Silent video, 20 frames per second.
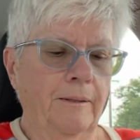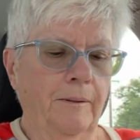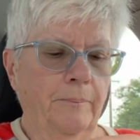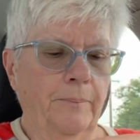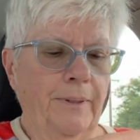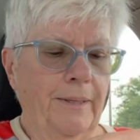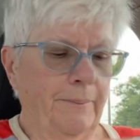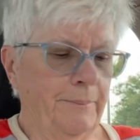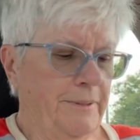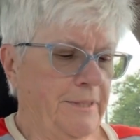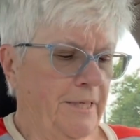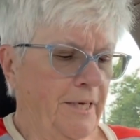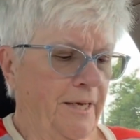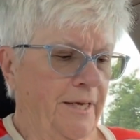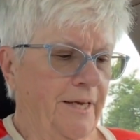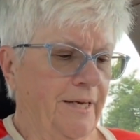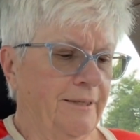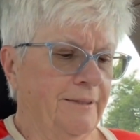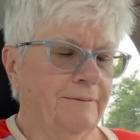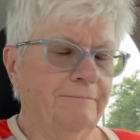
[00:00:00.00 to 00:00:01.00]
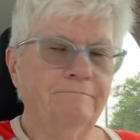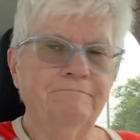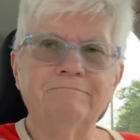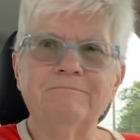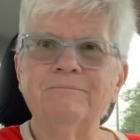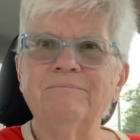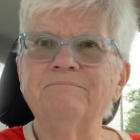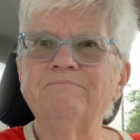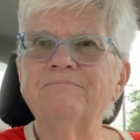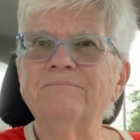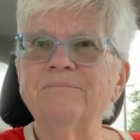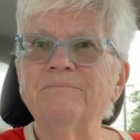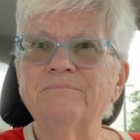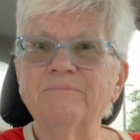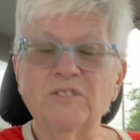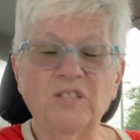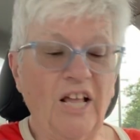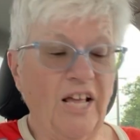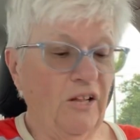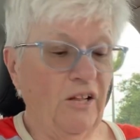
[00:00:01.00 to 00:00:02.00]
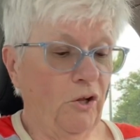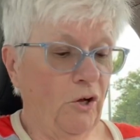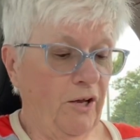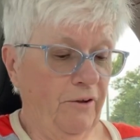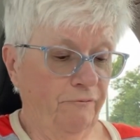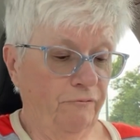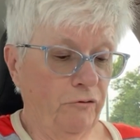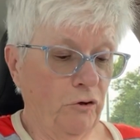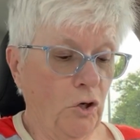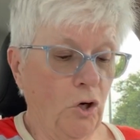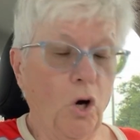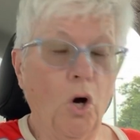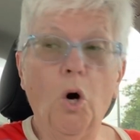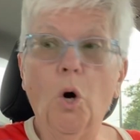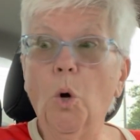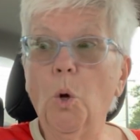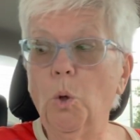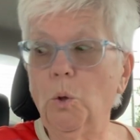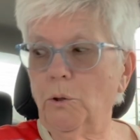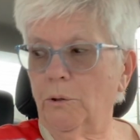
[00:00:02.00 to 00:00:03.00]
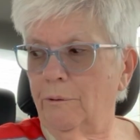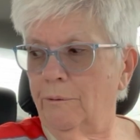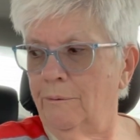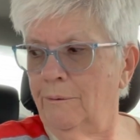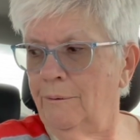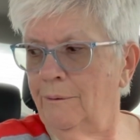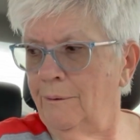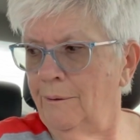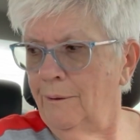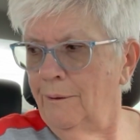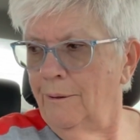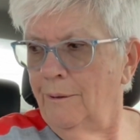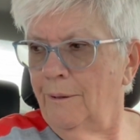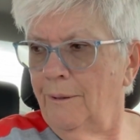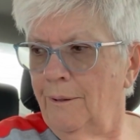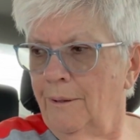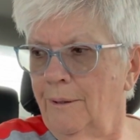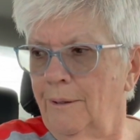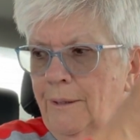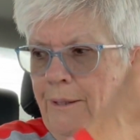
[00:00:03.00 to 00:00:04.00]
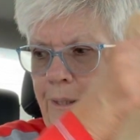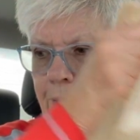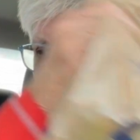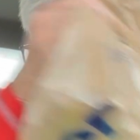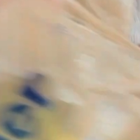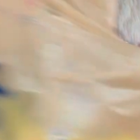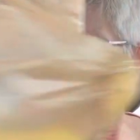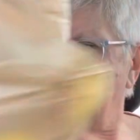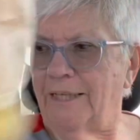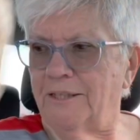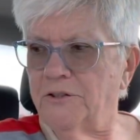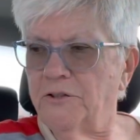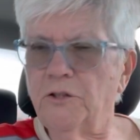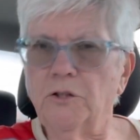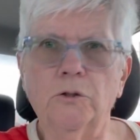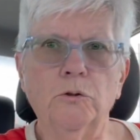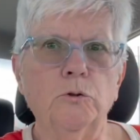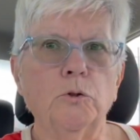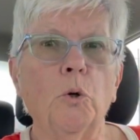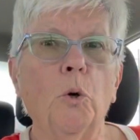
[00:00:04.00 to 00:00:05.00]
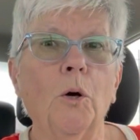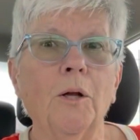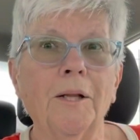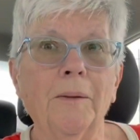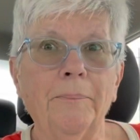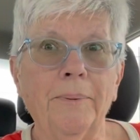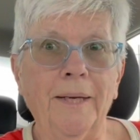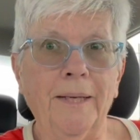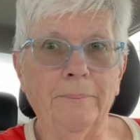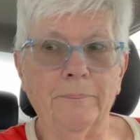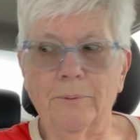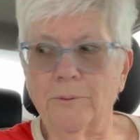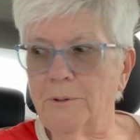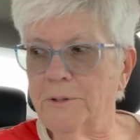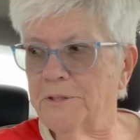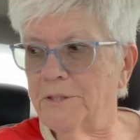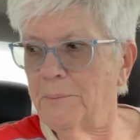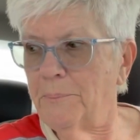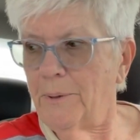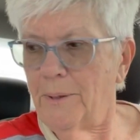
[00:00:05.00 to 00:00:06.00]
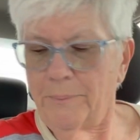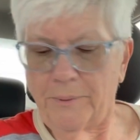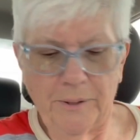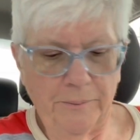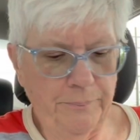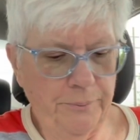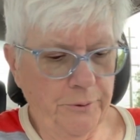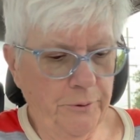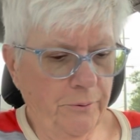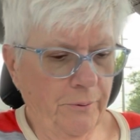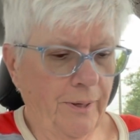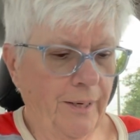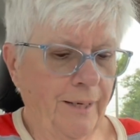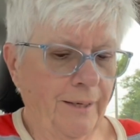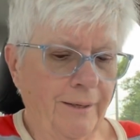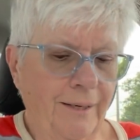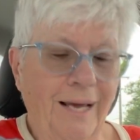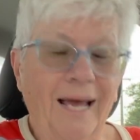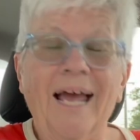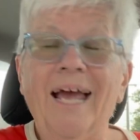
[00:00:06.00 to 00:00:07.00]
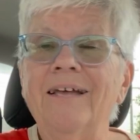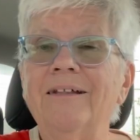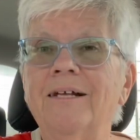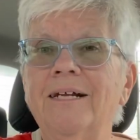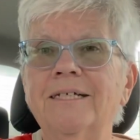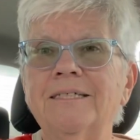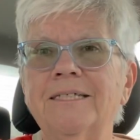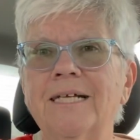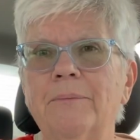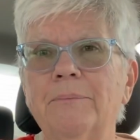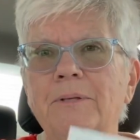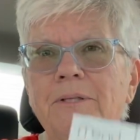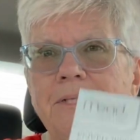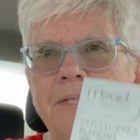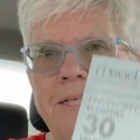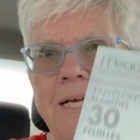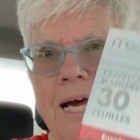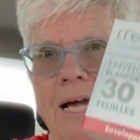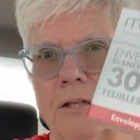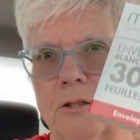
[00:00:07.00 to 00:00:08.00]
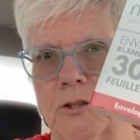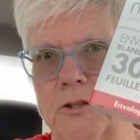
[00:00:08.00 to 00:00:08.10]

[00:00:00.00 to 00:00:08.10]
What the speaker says: but let me tell you, it's like looking for gold. I think that's the new toilet paper is the pumpkin puree. And then I stopped at the dollar